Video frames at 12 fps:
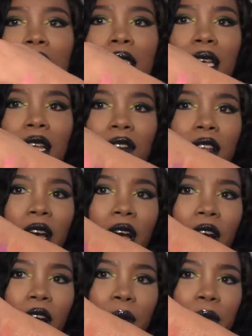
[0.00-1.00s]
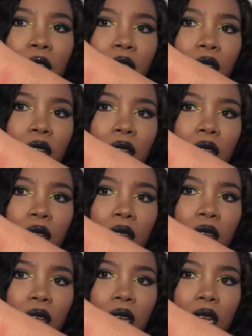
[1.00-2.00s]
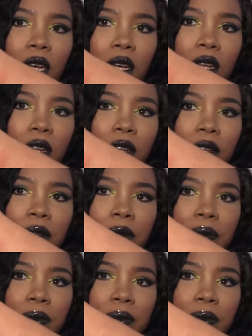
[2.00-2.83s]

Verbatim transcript: it's kind of like a hot pink kind of color.